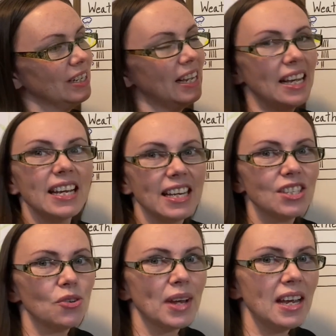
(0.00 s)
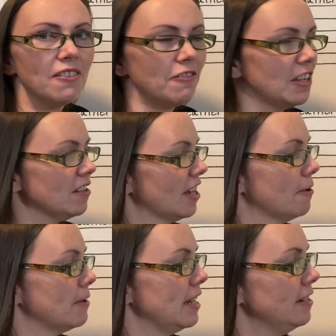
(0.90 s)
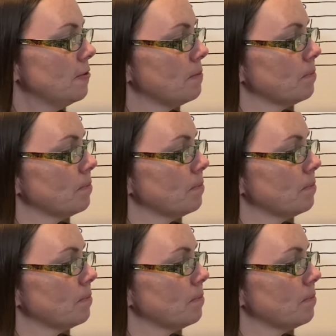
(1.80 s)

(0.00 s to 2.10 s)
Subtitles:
It's okay to feel that way.